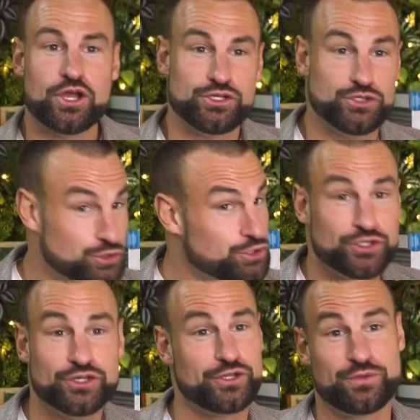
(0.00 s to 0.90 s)
You
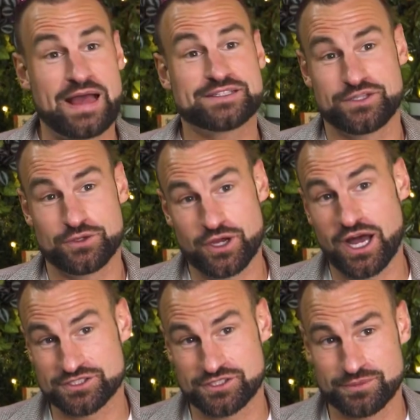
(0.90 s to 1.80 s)
shouldn't do that to your
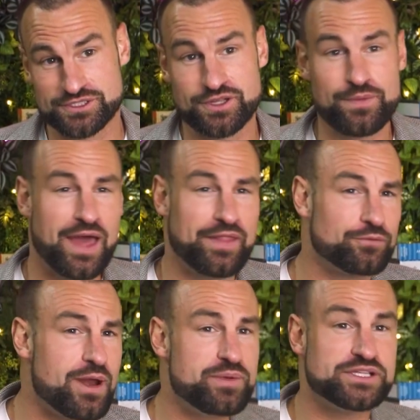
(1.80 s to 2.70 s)
customers, and the
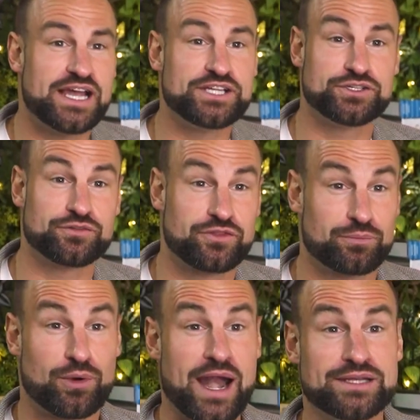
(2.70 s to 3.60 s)
reputation of the
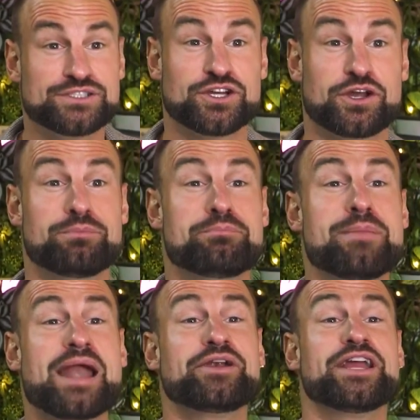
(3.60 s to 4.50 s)
brand took a
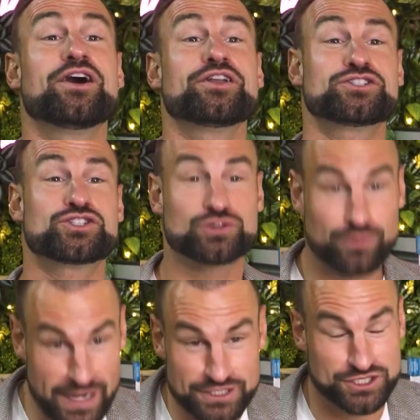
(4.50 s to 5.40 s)
Mariana
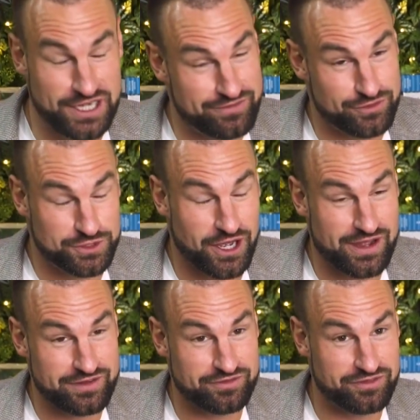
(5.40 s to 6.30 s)
Trench level
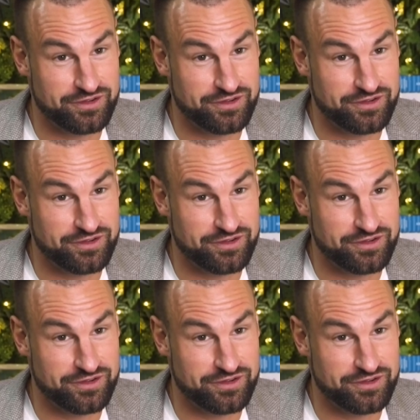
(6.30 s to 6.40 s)
dive.